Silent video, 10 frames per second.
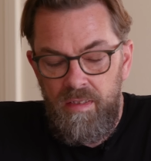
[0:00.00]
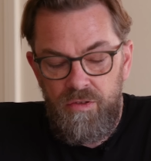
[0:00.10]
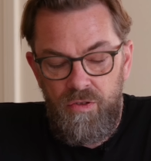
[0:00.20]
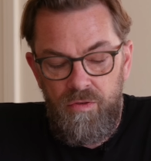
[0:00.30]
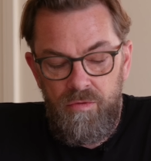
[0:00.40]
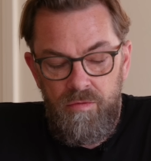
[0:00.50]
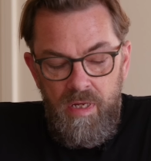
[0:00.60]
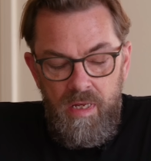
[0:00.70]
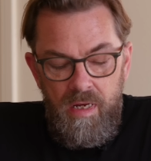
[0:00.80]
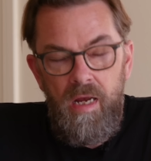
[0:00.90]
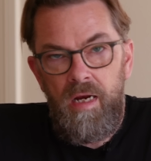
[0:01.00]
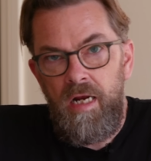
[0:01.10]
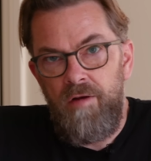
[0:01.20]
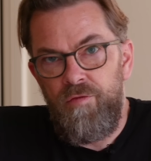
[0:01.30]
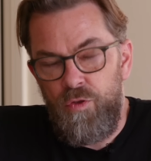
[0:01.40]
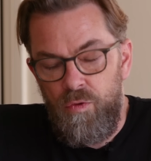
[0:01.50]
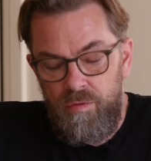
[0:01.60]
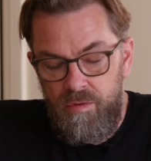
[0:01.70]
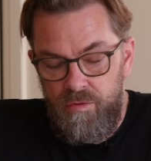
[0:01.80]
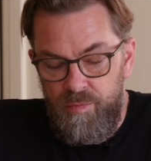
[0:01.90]
So I kind of
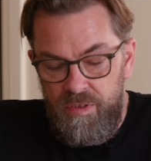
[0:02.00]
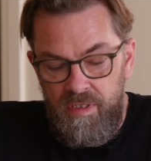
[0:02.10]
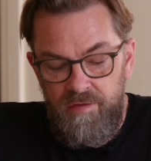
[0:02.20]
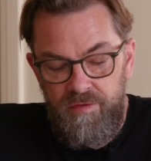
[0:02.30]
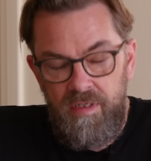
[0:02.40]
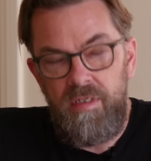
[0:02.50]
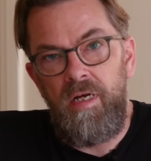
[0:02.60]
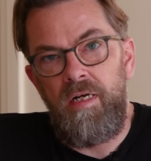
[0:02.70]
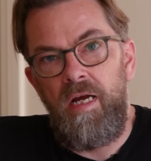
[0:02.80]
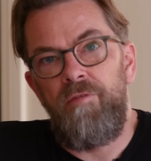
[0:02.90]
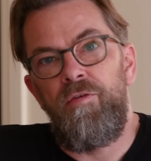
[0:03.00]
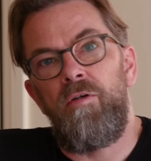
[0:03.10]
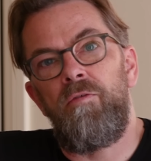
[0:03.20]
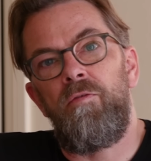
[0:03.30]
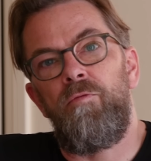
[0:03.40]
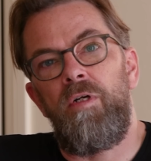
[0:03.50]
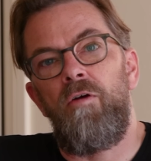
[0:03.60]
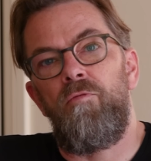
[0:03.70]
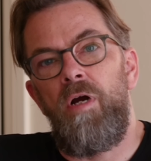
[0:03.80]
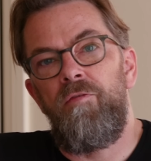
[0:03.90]
joked to myself that it's like an iPhone
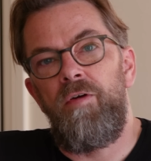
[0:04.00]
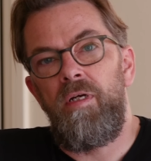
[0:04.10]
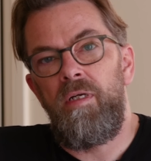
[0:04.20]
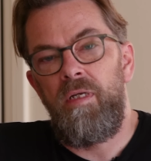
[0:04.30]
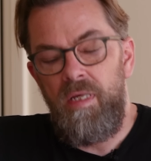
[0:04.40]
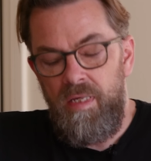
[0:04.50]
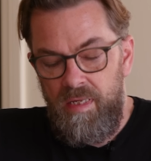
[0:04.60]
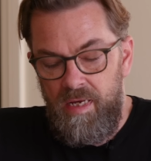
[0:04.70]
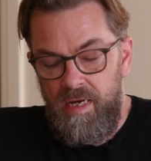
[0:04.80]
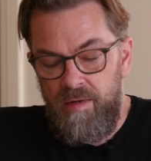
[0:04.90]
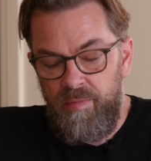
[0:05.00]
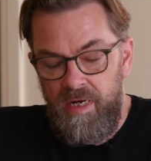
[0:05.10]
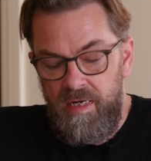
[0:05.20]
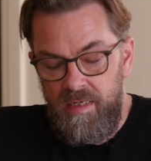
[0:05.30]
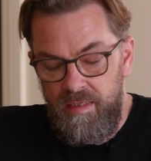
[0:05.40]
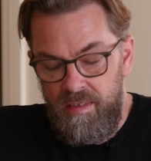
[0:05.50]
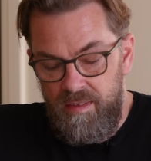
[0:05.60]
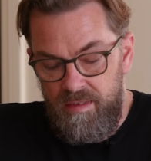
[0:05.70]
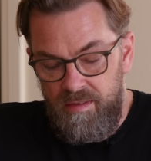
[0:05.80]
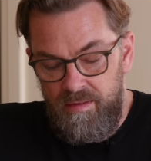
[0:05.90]
without Wi-Fi, and I'm glad I
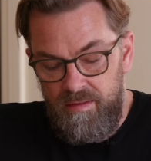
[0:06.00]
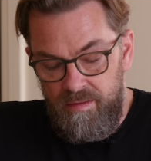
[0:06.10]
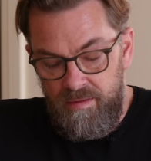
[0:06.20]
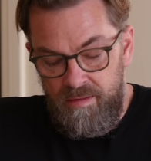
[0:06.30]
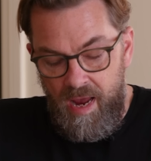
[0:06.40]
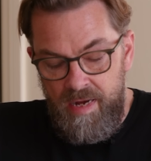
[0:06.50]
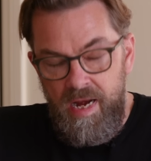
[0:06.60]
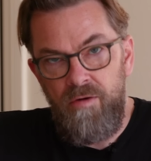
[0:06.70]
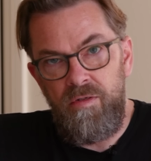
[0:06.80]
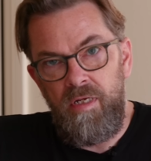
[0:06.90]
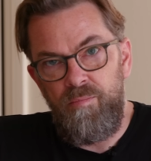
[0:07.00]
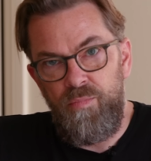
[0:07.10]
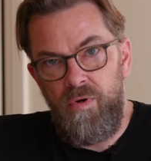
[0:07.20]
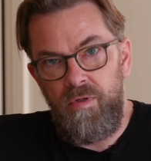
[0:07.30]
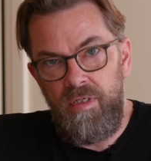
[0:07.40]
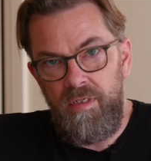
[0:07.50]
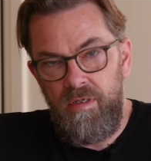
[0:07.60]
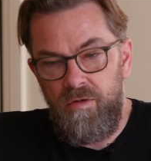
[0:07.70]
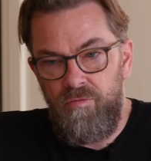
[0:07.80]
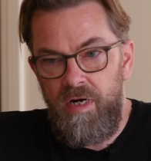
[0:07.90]
didn't uh, announce that broadly
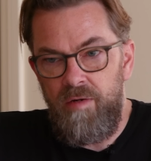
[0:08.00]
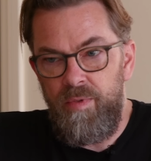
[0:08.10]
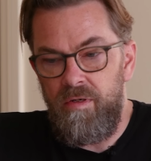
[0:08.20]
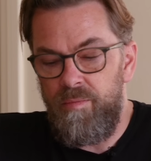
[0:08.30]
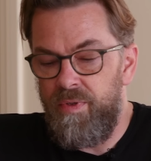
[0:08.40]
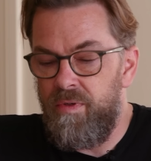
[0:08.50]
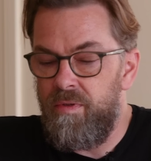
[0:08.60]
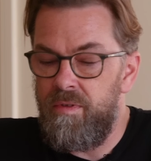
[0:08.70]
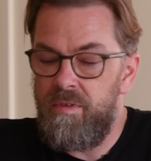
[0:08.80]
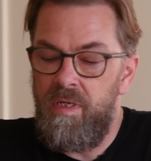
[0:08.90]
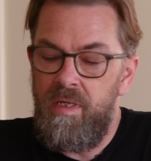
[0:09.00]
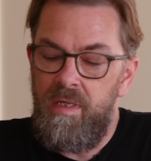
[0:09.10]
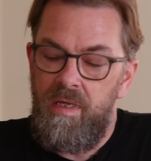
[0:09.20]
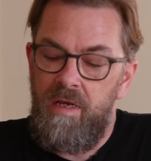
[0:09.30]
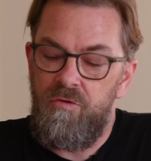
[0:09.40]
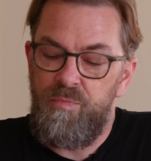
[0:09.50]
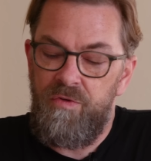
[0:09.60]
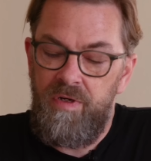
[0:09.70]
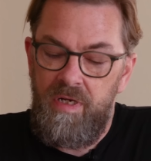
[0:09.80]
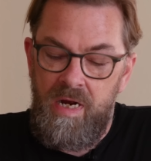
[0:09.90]
or write about it because it would be
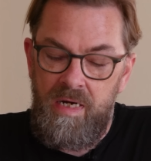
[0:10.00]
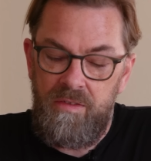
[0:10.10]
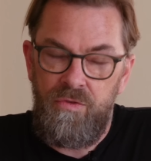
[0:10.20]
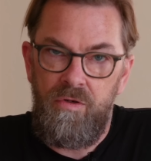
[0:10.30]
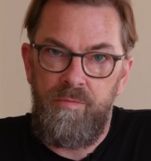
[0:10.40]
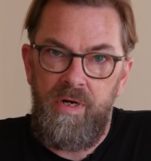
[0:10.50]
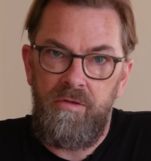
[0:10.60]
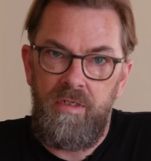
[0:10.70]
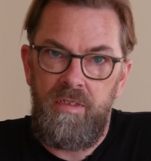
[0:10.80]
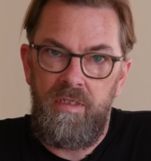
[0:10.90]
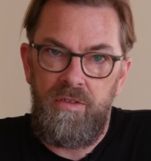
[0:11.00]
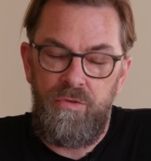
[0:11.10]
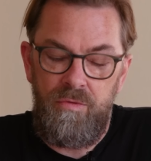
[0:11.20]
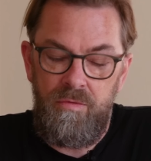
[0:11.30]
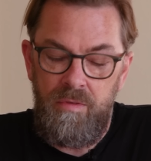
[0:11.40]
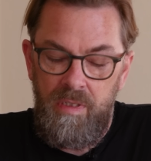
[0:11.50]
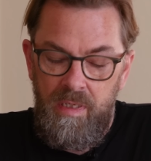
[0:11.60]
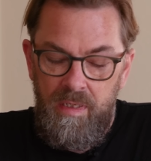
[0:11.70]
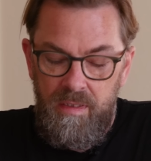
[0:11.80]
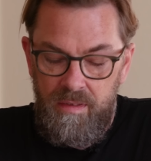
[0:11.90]
really hard to talk about the TL2
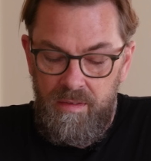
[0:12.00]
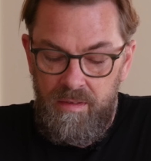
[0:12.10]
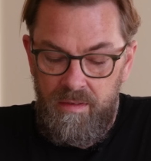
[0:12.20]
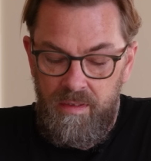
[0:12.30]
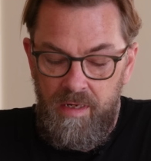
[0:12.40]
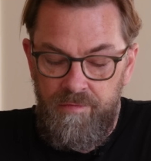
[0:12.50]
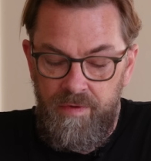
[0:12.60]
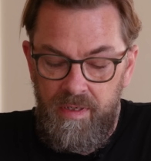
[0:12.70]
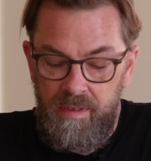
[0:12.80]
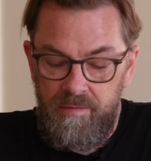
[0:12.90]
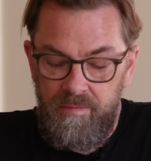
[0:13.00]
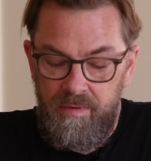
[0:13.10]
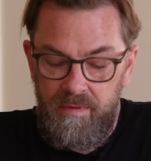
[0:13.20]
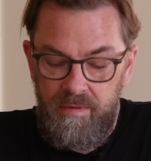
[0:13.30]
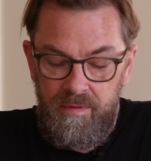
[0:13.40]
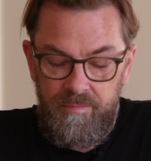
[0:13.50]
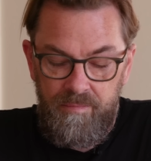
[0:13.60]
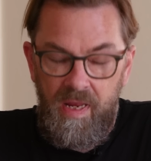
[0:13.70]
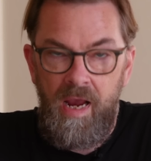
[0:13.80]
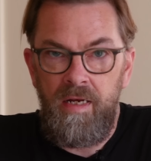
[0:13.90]
uh, if I uh,
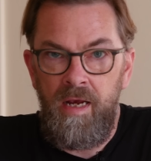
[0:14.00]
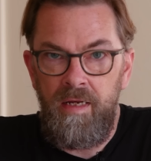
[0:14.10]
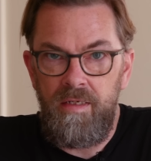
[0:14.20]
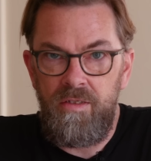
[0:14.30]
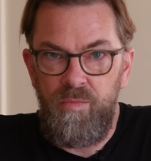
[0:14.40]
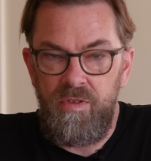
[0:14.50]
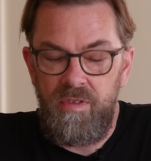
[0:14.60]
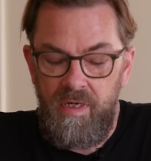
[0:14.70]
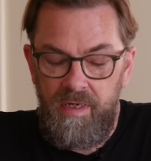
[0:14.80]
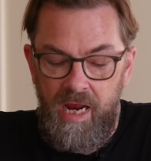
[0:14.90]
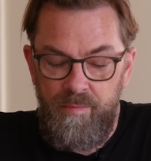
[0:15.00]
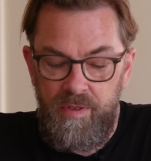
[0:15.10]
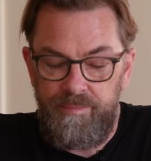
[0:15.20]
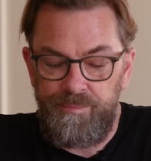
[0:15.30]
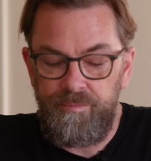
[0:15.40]
had hated so much on that camera.